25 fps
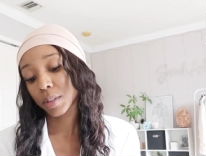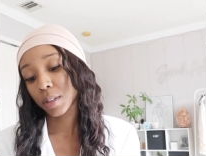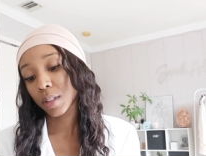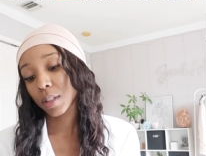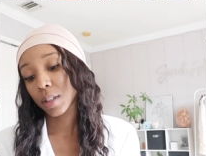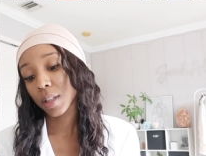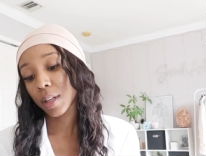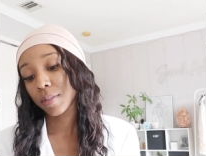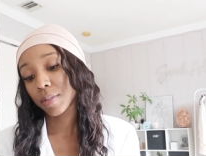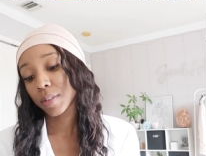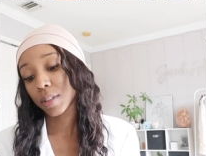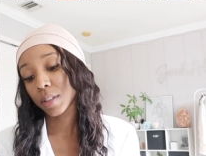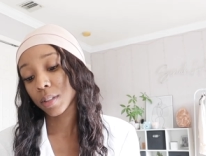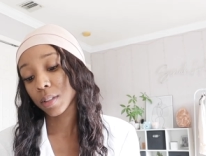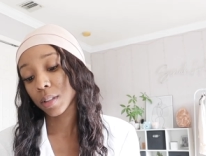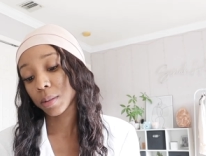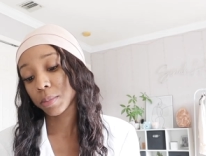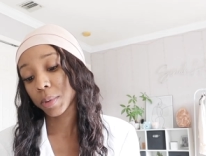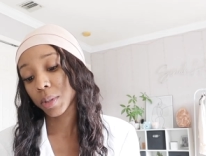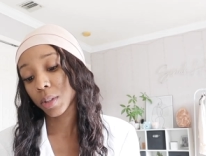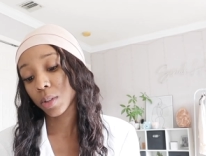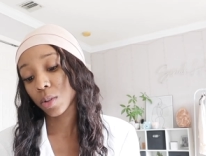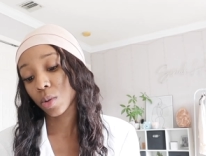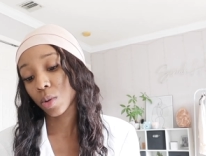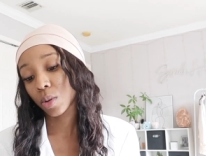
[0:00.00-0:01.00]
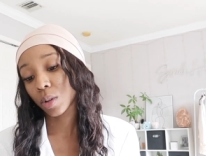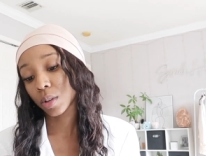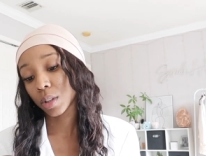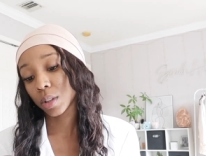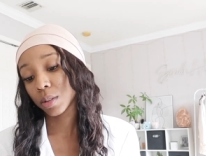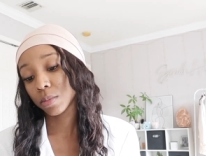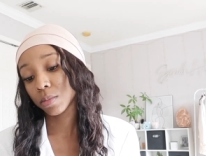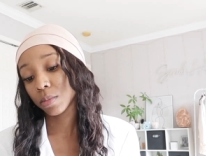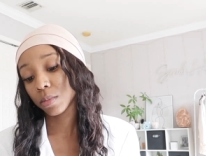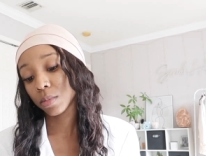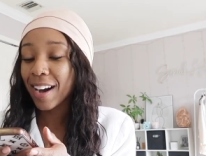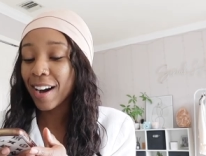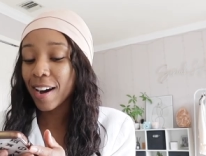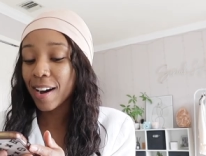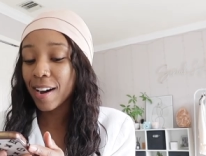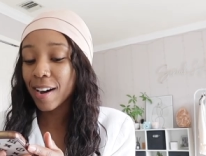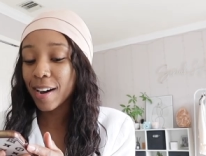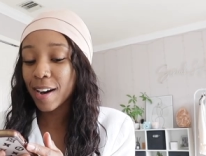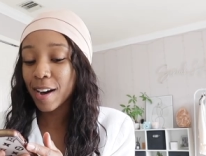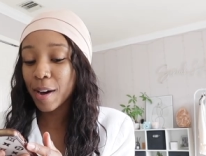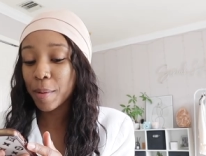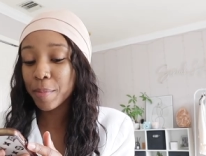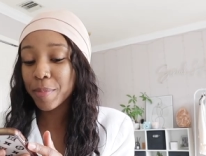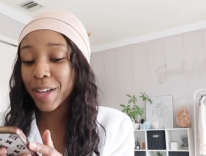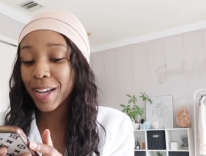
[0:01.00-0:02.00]
it's 11. Let me call them.
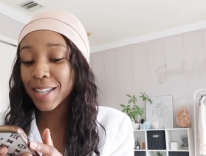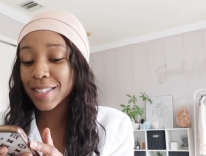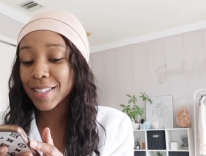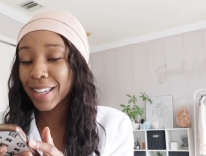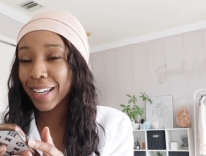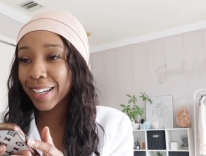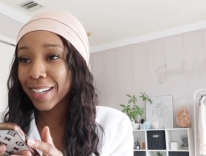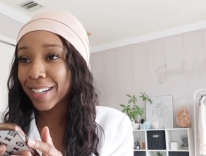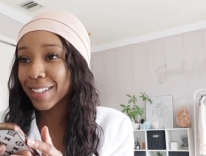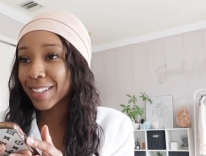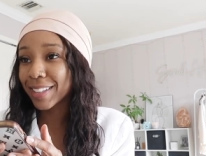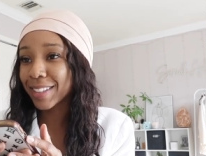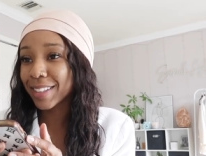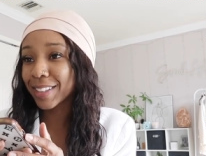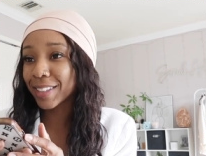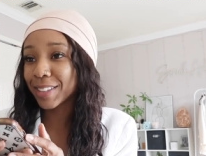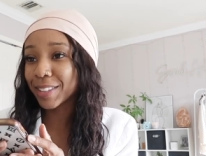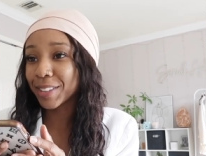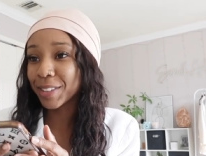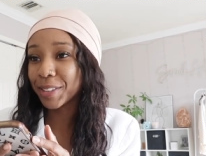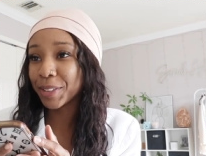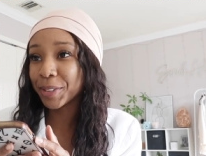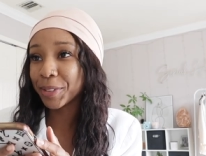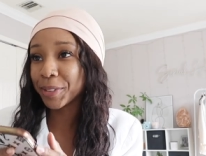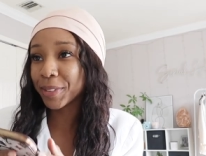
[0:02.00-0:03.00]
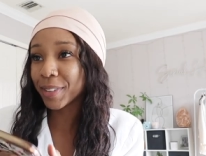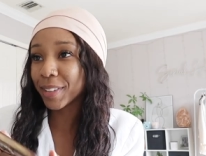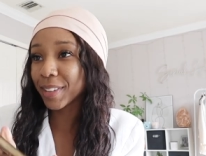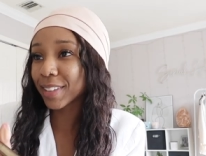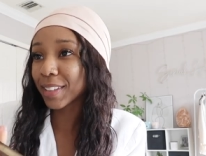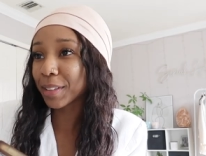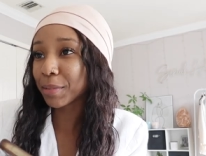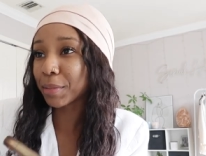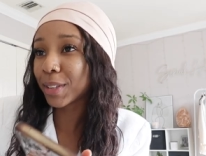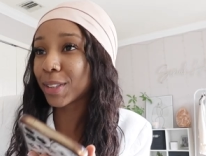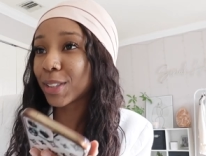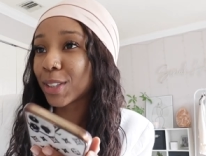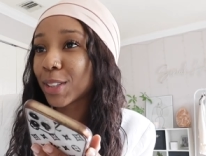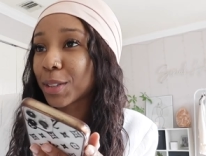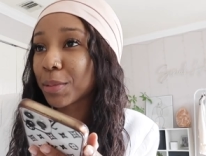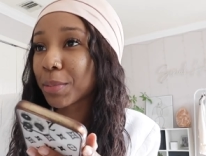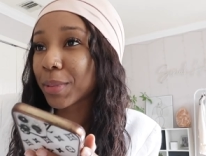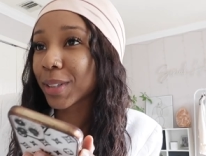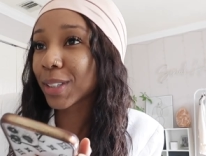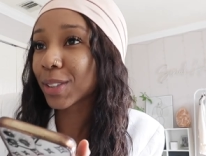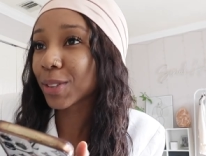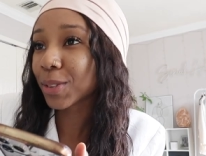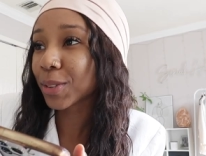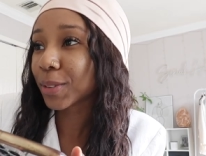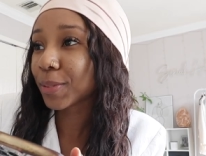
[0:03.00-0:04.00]
Um, yes, I can hear you. Let me just
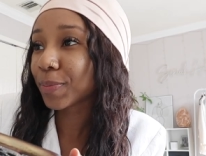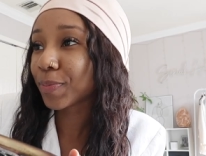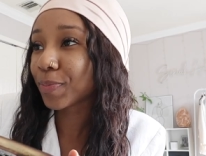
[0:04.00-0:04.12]
make sure.